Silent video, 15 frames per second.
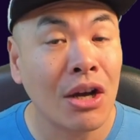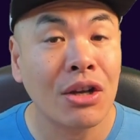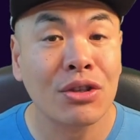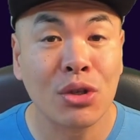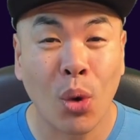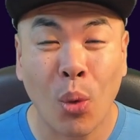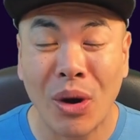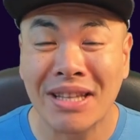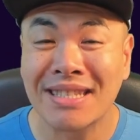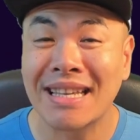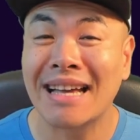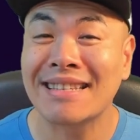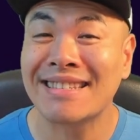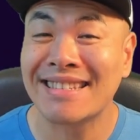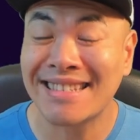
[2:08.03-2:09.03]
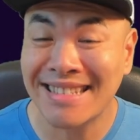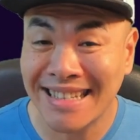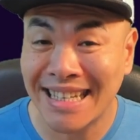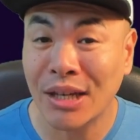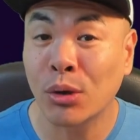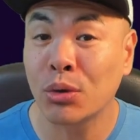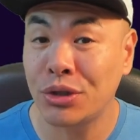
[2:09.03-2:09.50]
So once that
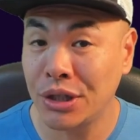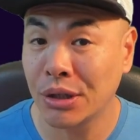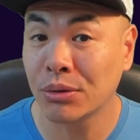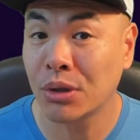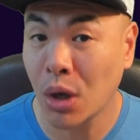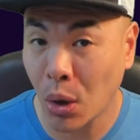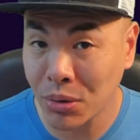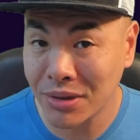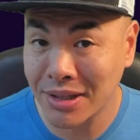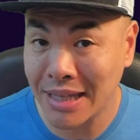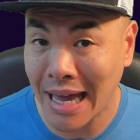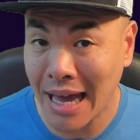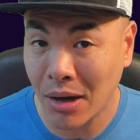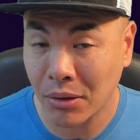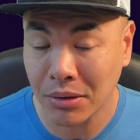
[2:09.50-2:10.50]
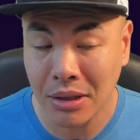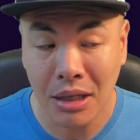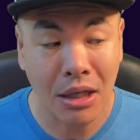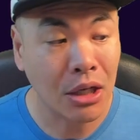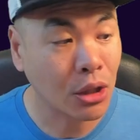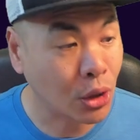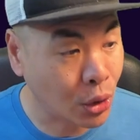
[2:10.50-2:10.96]
skill shield goes down,
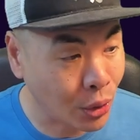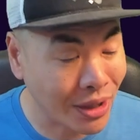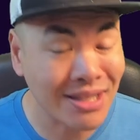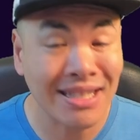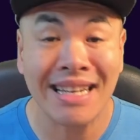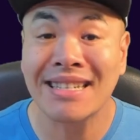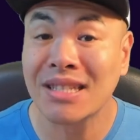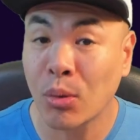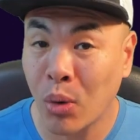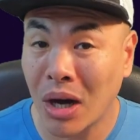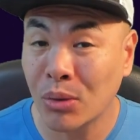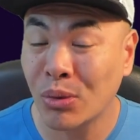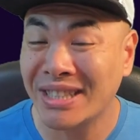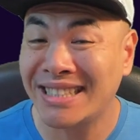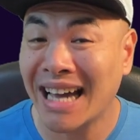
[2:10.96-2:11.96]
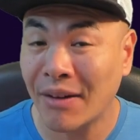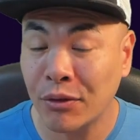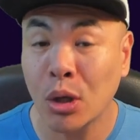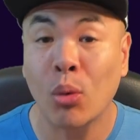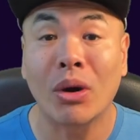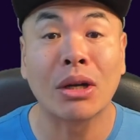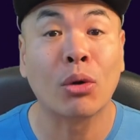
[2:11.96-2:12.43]
Krisk is the one we
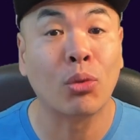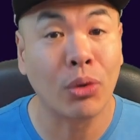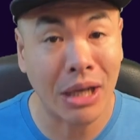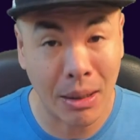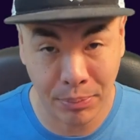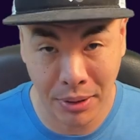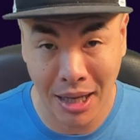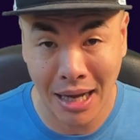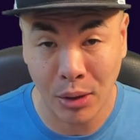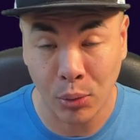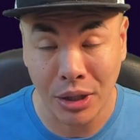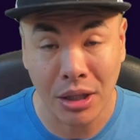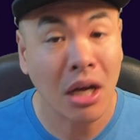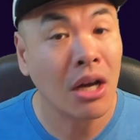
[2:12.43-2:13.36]
definitely want to reapply with,